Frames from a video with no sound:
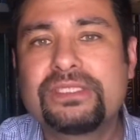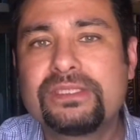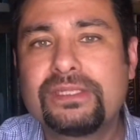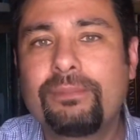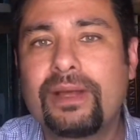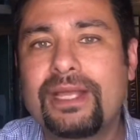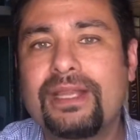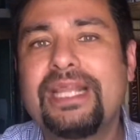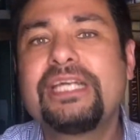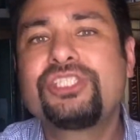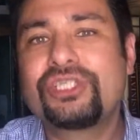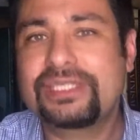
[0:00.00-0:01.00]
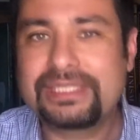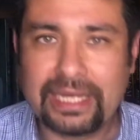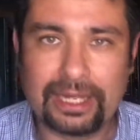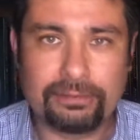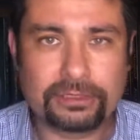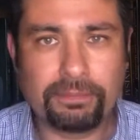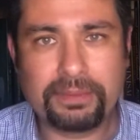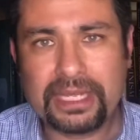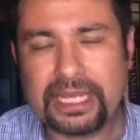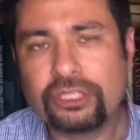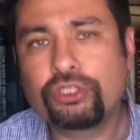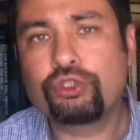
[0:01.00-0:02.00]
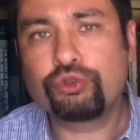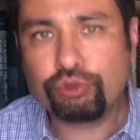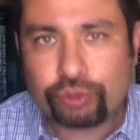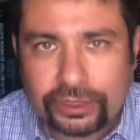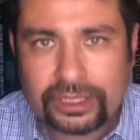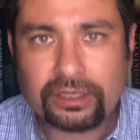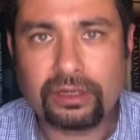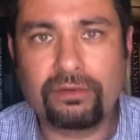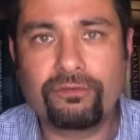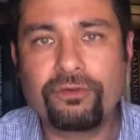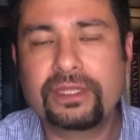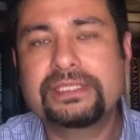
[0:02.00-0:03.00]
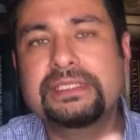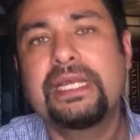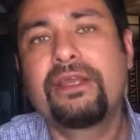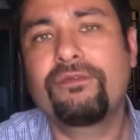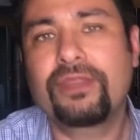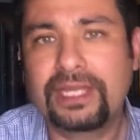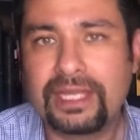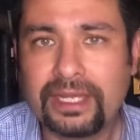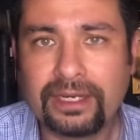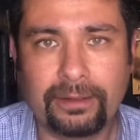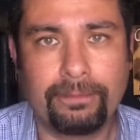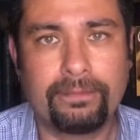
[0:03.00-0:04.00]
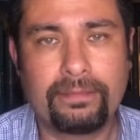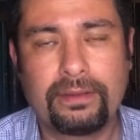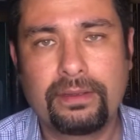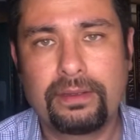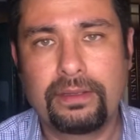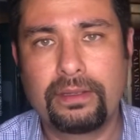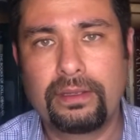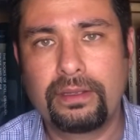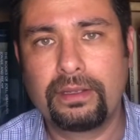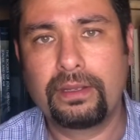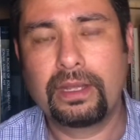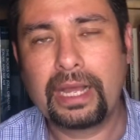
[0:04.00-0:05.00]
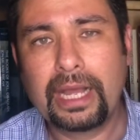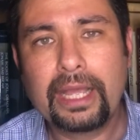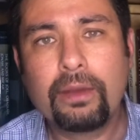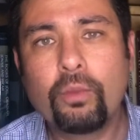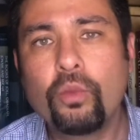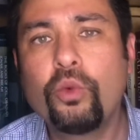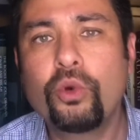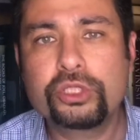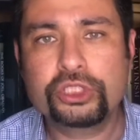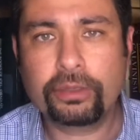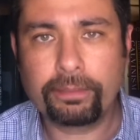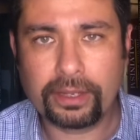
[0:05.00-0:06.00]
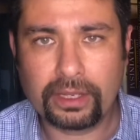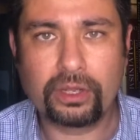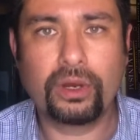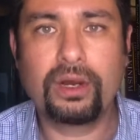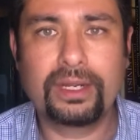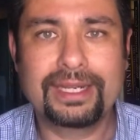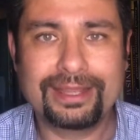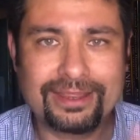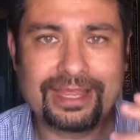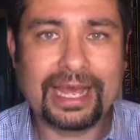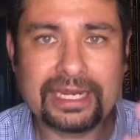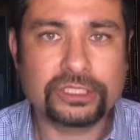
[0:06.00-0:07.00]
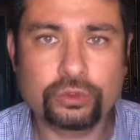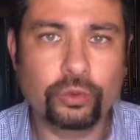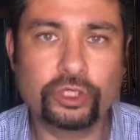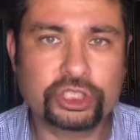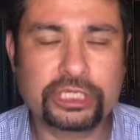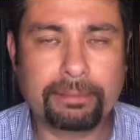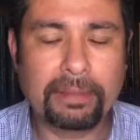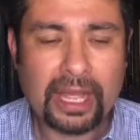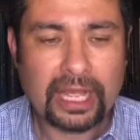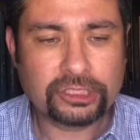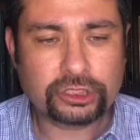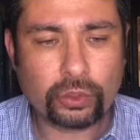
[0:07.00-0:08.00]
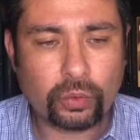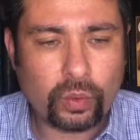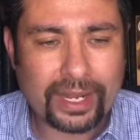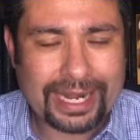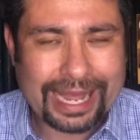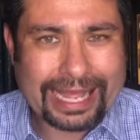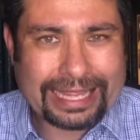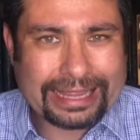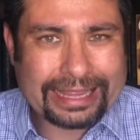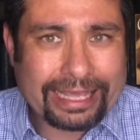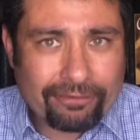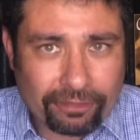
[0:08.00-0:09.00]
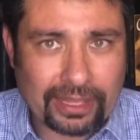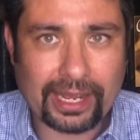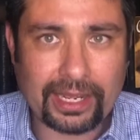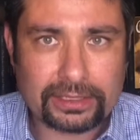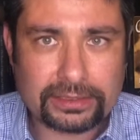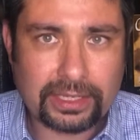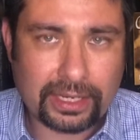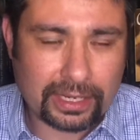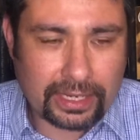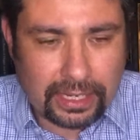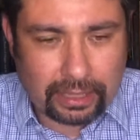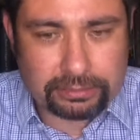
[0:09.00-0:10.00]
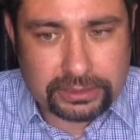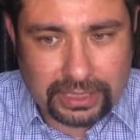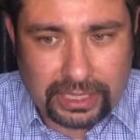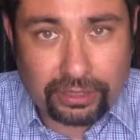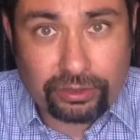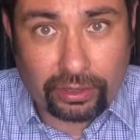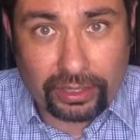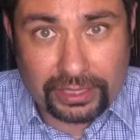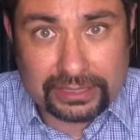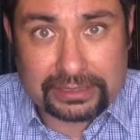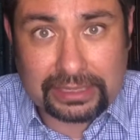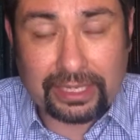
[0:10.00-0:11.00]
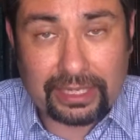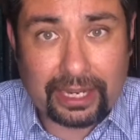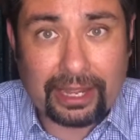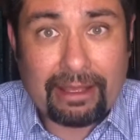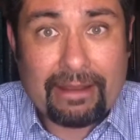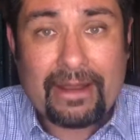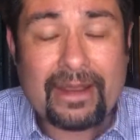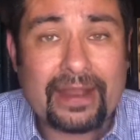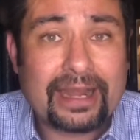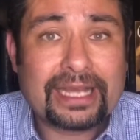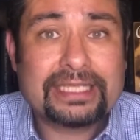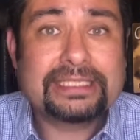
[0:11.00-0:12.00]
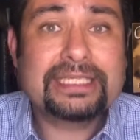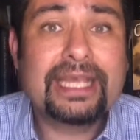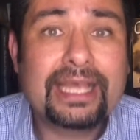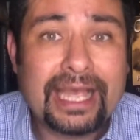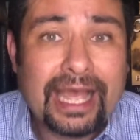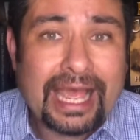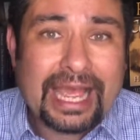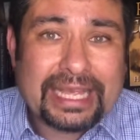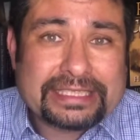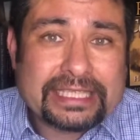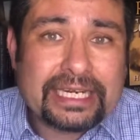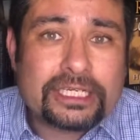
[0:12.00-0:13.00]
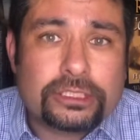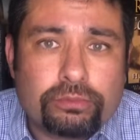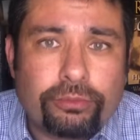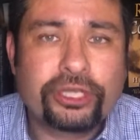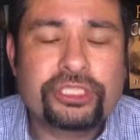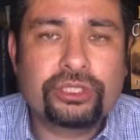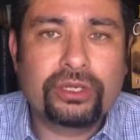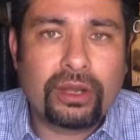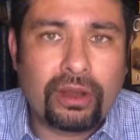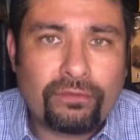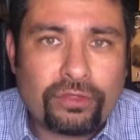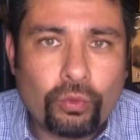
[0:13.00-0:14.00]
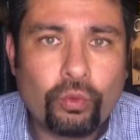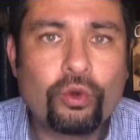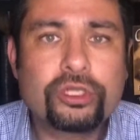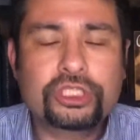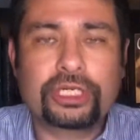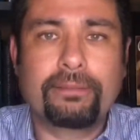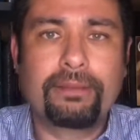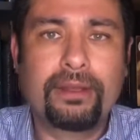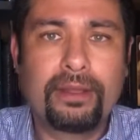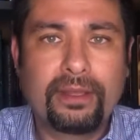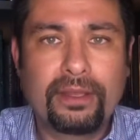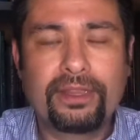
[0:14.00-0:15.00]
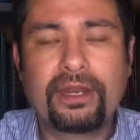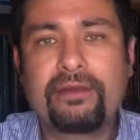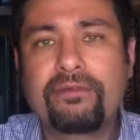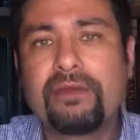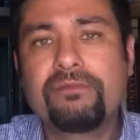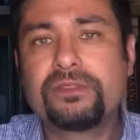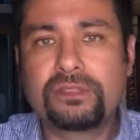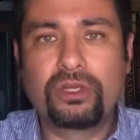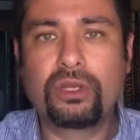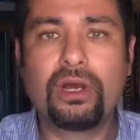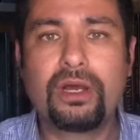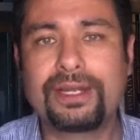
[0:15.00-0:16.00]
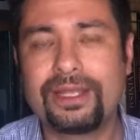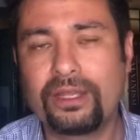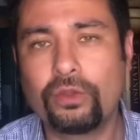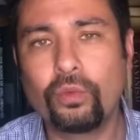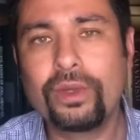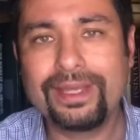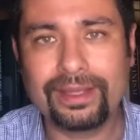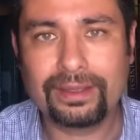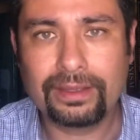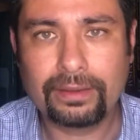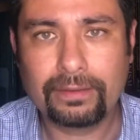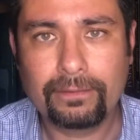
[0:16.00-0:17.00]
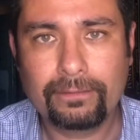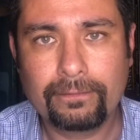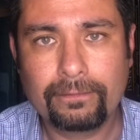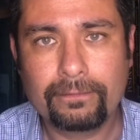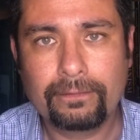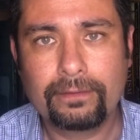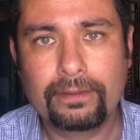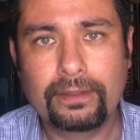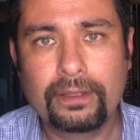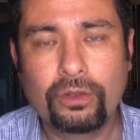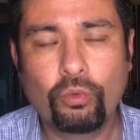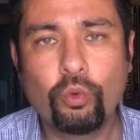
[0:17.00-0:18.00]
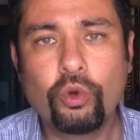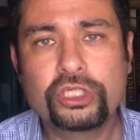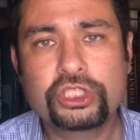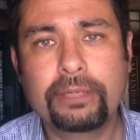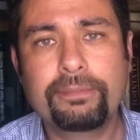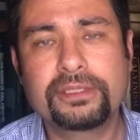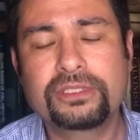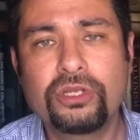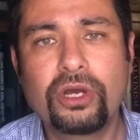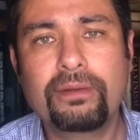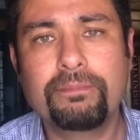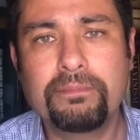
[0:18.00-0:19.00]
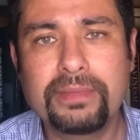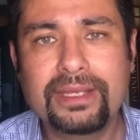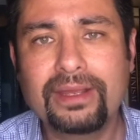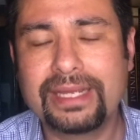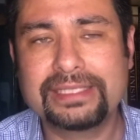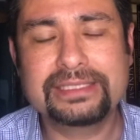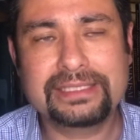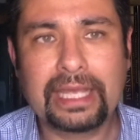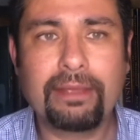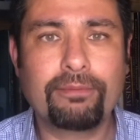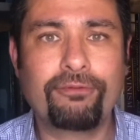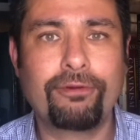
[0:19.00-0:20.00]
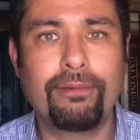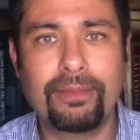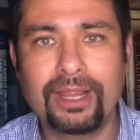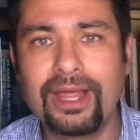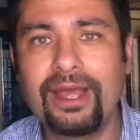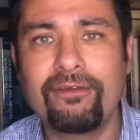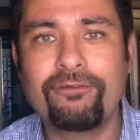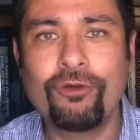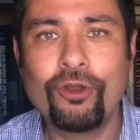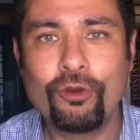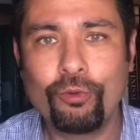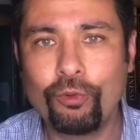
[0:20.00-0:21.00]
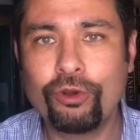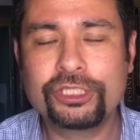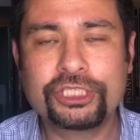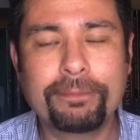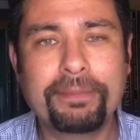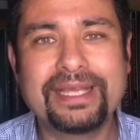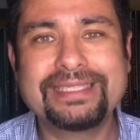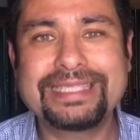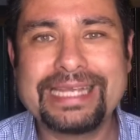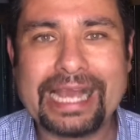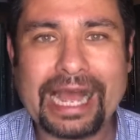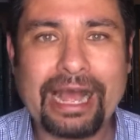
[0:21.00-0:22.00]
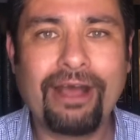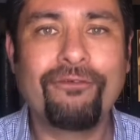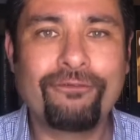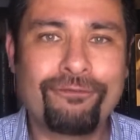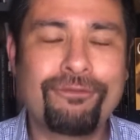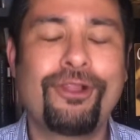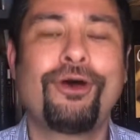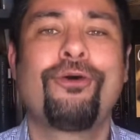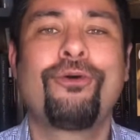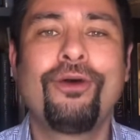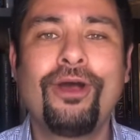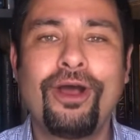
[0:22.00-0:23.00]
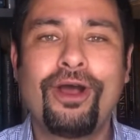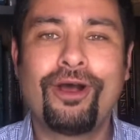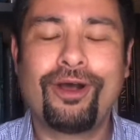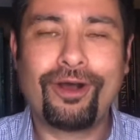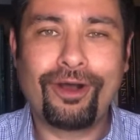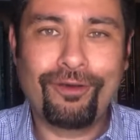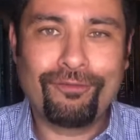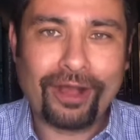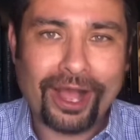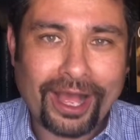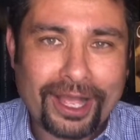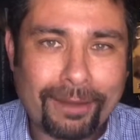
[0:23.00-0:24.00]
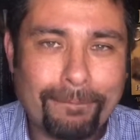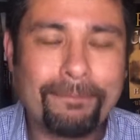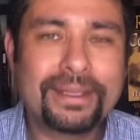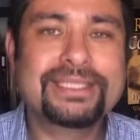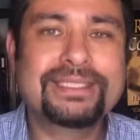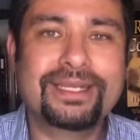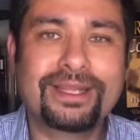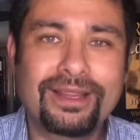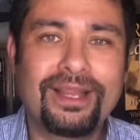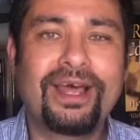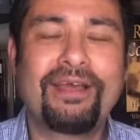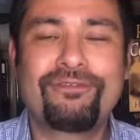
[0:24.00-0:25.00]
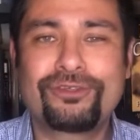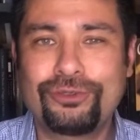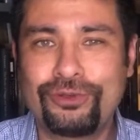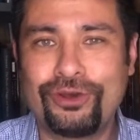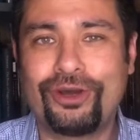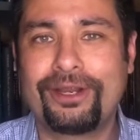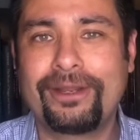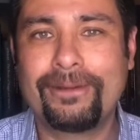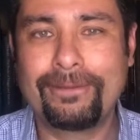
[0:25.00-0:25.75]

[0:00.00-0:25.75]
my leisure time to be intruded on for the sake of the kingdom, I am worshiping God. That is worship. And so when I live that and I come together on the Sunday and I sing, it's an expression of the worship that I've given to God in the week. Worship is not mere escape from life. Worship is the outflow of a committed life to God.